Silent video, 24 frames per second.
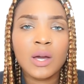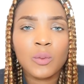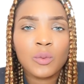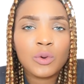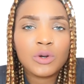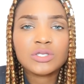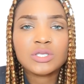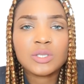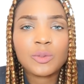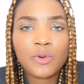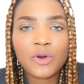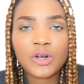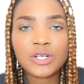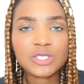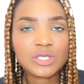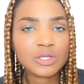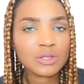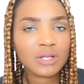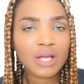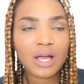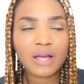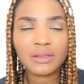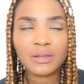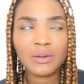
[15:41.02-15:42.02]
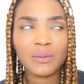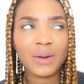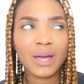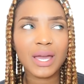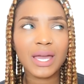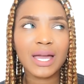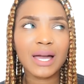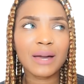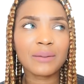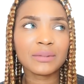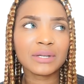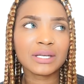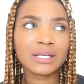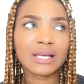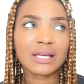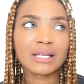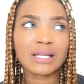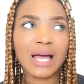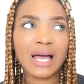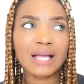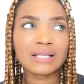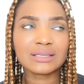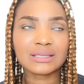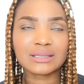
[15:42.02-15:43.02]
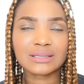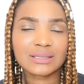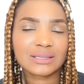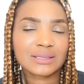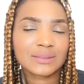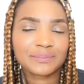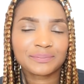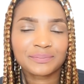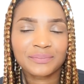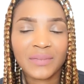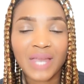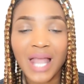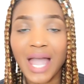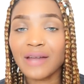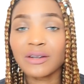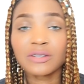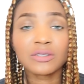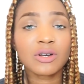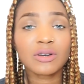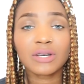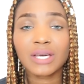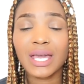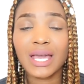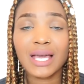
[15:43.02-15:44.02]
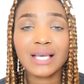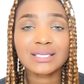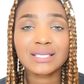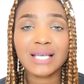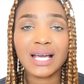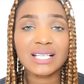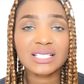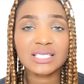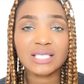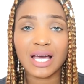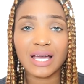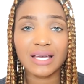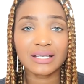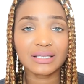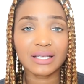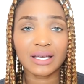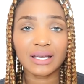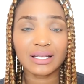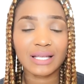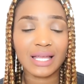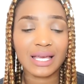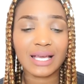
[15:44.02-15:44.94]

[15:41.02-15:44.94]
we'll support you along the way. I mean, I, I just, I don't know KSI side yet.